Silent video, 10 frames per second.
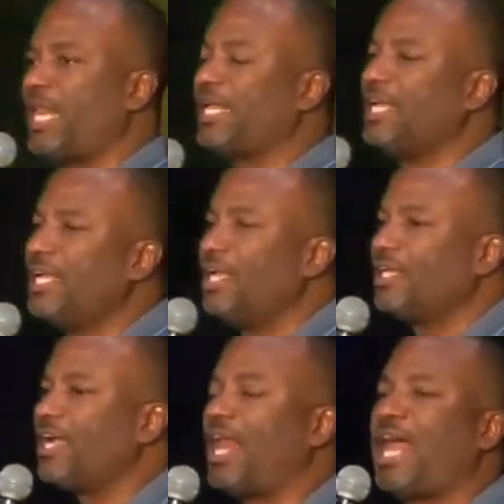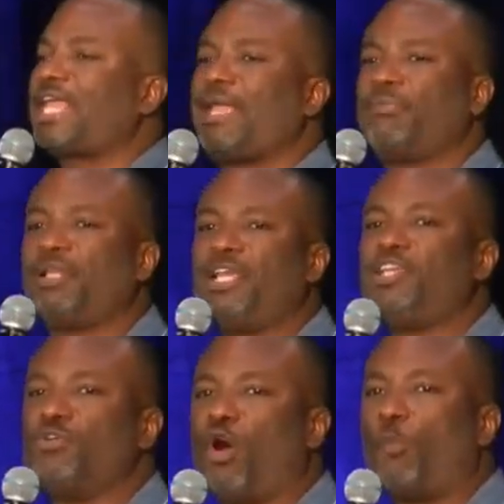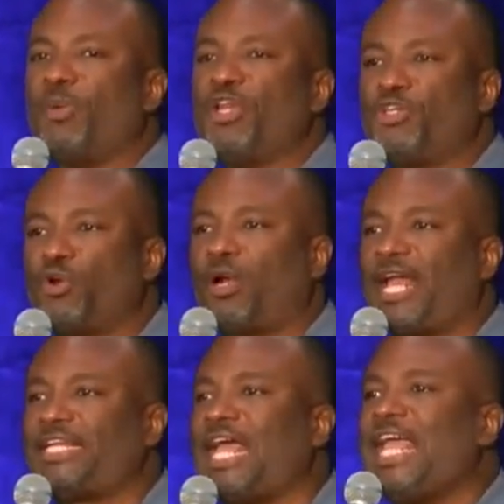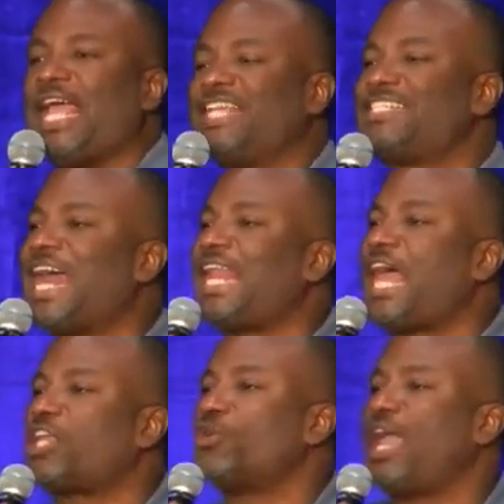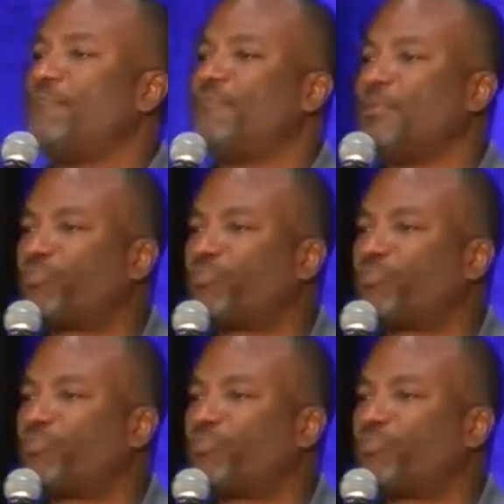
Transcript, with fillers: be like, God, I can't believe you opened the door like that. It's not like you haven't been